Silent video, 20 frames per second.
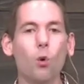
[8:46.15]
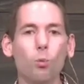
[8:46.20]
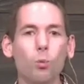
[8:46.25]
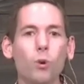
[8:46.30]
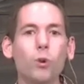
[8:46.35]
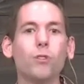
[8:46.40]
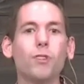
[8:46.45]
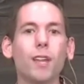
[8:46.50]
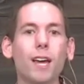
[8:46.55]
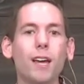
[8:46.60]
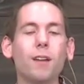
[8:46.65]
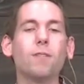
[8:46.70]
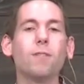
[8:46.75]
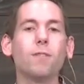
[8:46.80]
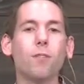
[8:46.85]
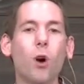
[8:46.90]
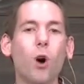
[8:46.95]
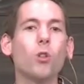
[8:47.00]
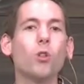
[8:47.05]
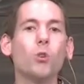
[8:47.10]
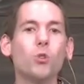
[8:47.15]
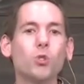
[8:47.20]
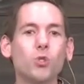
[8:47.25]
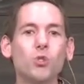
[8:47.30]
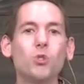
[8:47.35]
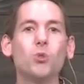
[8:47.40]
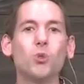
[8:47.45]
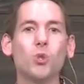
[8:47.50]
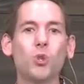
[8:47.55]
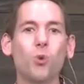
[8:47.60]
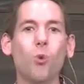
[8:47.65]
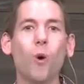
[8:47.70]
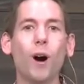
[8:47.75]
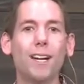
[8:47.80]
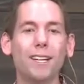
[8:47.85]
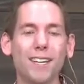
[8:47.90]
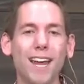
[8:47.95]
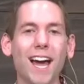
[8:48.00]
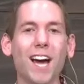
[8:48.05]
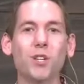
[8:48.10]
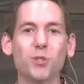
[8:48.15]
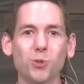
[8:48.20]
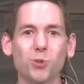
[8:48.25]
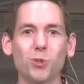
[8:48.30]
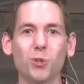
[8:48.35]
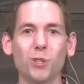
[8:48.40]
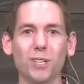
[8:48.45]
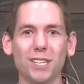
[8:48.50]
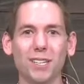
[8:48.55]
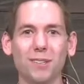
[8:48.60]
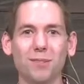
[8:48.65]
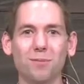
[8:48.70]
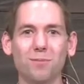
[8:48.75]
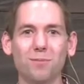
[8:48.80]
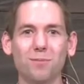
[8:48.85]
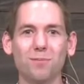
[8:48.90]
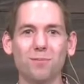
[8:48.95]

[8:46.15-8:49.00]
will then follow suit quite naturally.